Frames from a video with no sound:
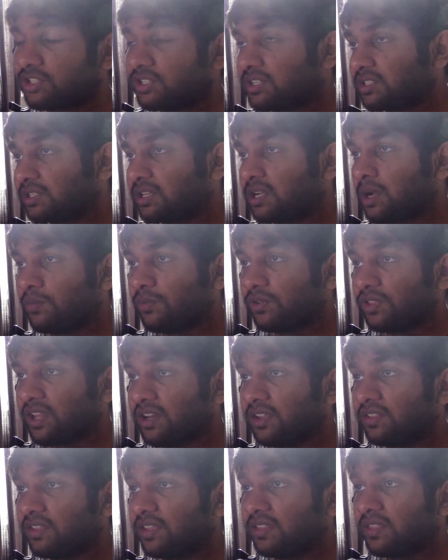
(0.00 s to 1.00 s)
doesn't come with
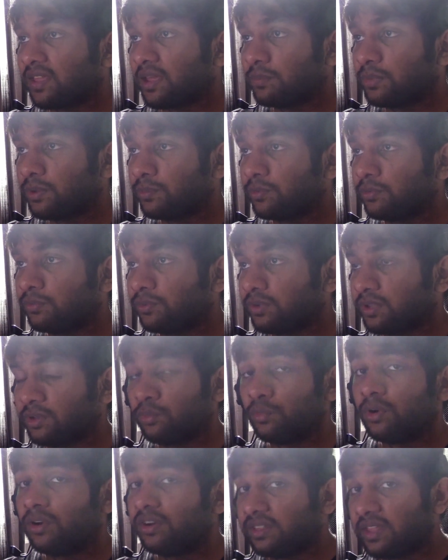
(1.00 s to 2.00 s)
anything that people really
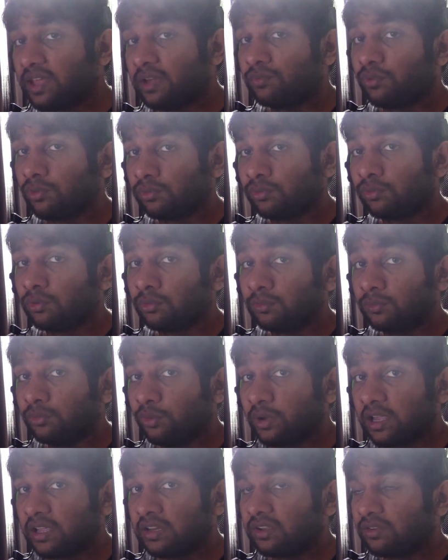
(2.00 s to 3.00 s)
wanted that Fourth Form
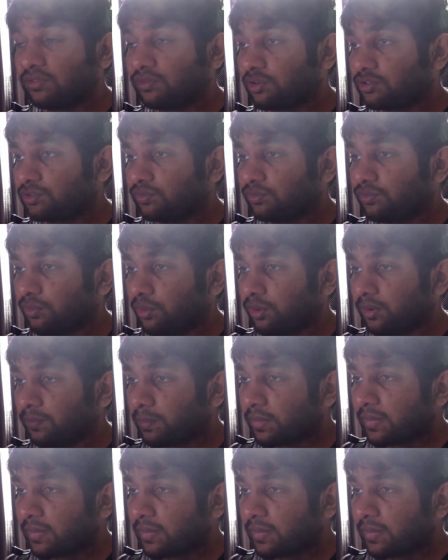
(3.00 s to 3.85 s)
Awakening version for.